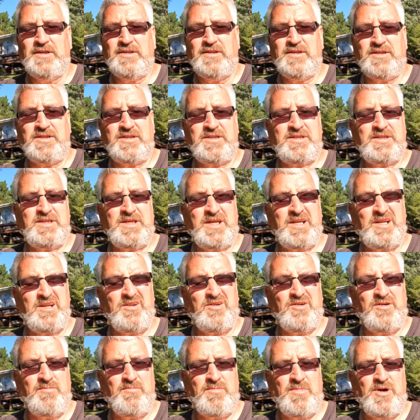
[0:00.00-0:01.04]
The
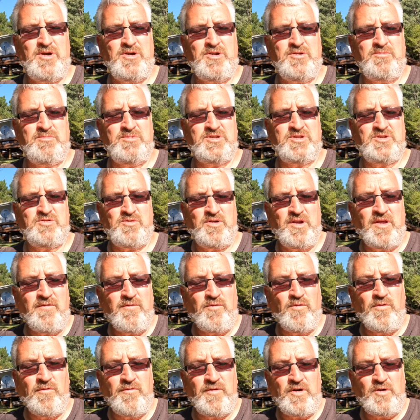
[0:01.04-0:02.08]
satellite modem is
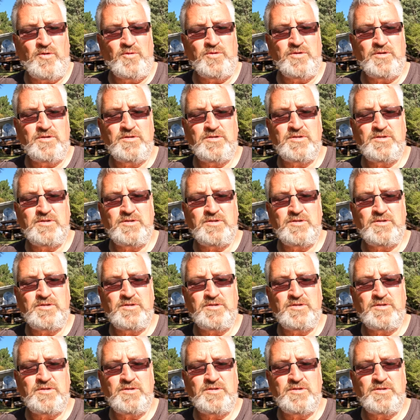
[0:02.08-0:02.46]
24 volt,